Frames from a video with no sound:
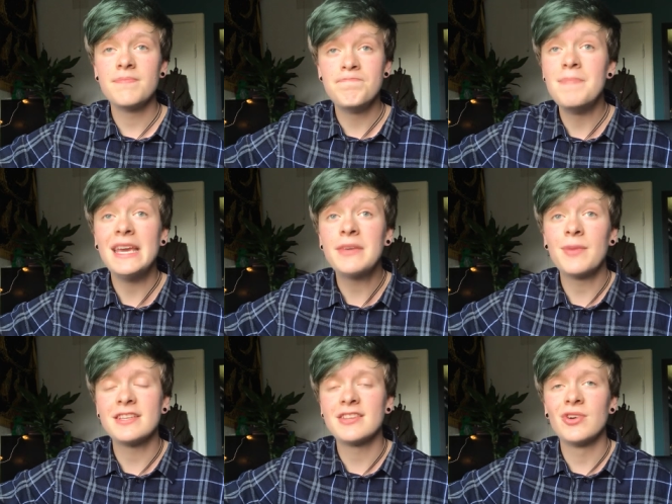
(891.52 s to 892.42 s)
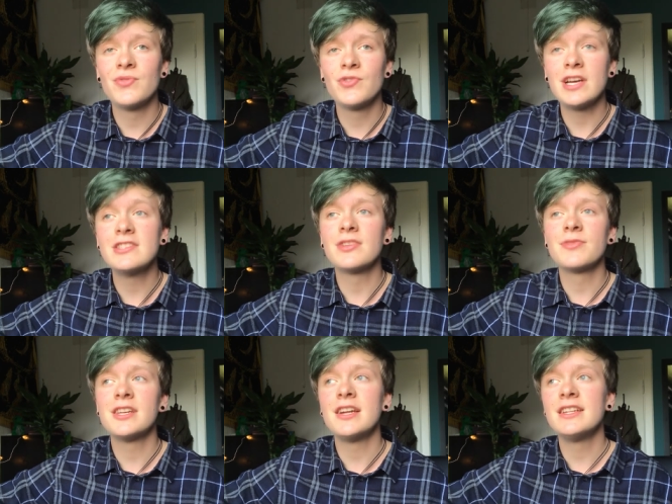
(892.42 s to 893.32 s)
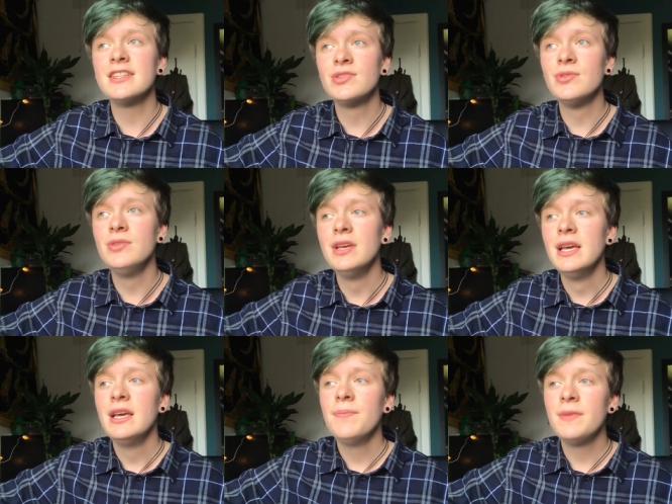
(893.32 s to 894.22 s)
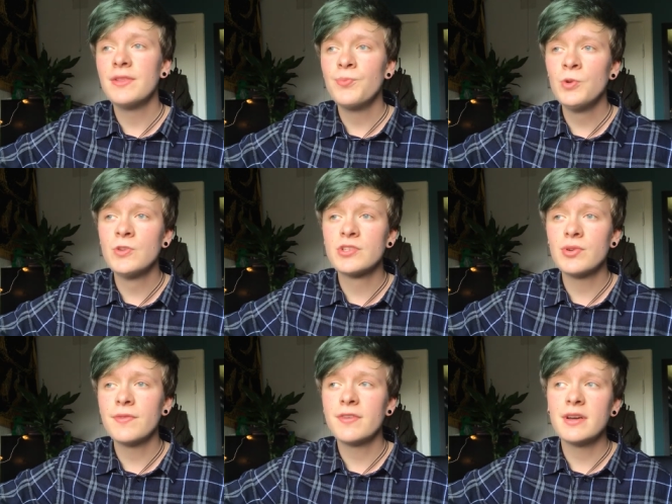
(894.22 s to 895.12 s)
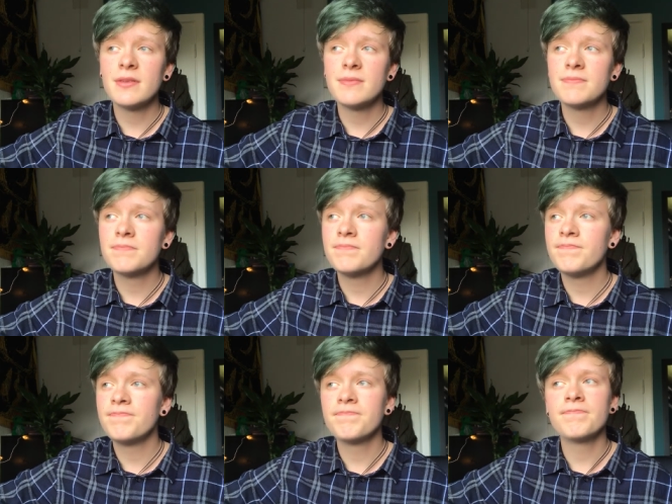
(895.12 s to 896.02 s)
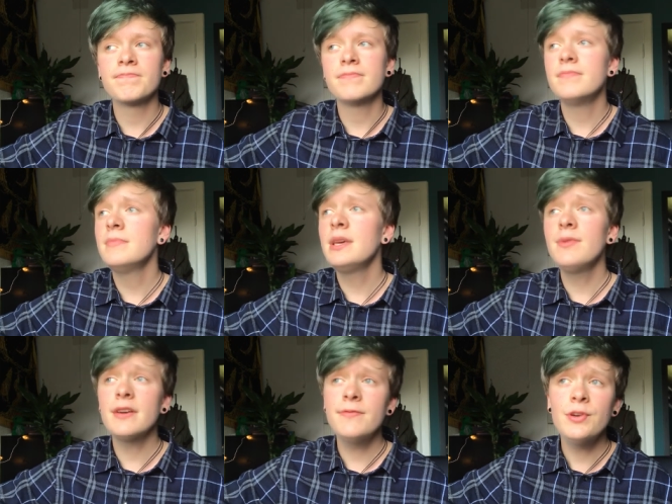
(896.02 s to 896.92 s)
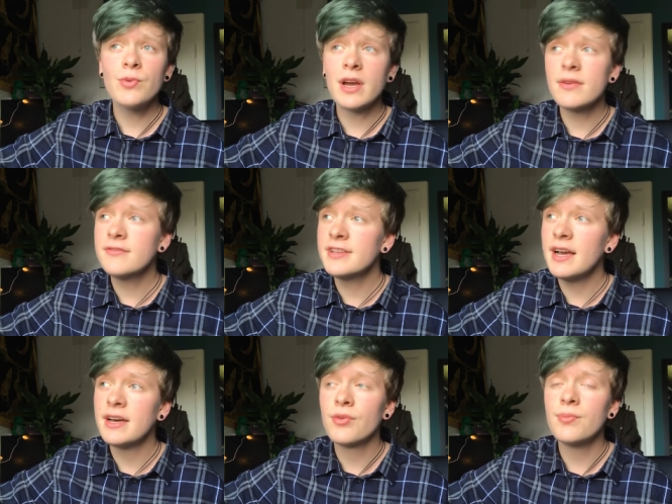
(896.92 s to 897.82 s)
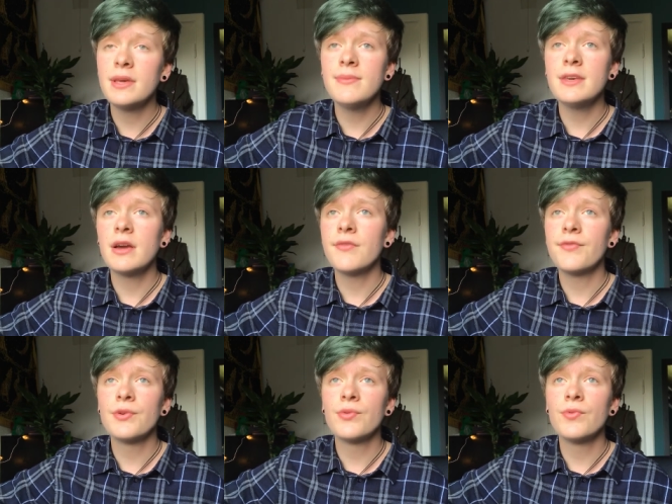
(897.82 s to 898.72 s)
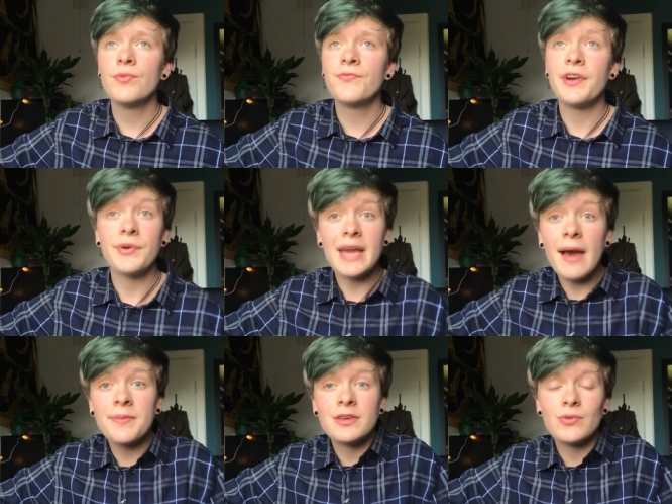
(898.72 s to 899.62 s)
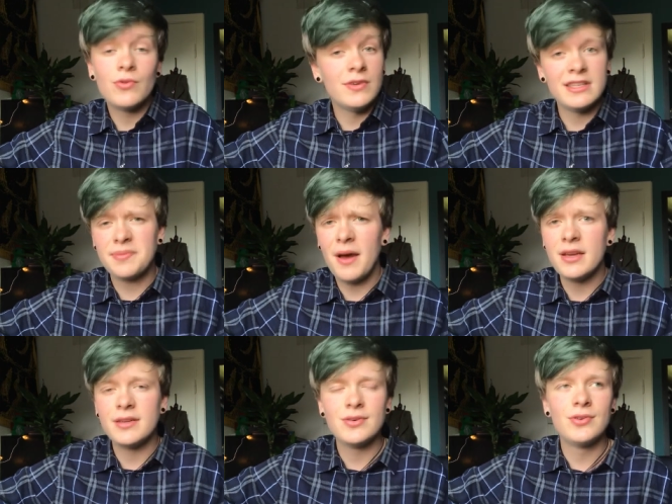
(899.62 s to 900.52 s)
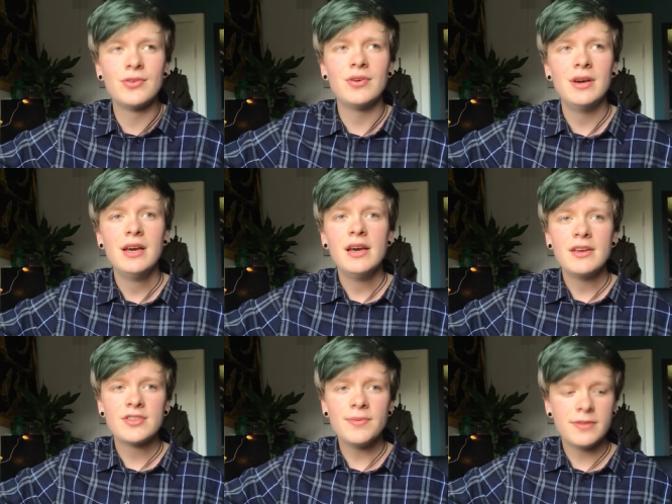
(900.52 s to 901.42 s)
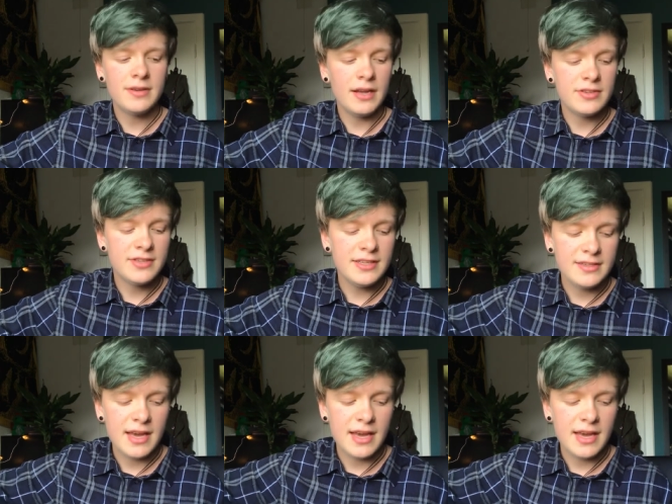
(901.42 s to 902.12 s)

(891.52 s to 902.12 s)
make myself write something. I need to be in the mood. So if I feel kind of sad, or maybe I feel very happy or inspired or something, I just sit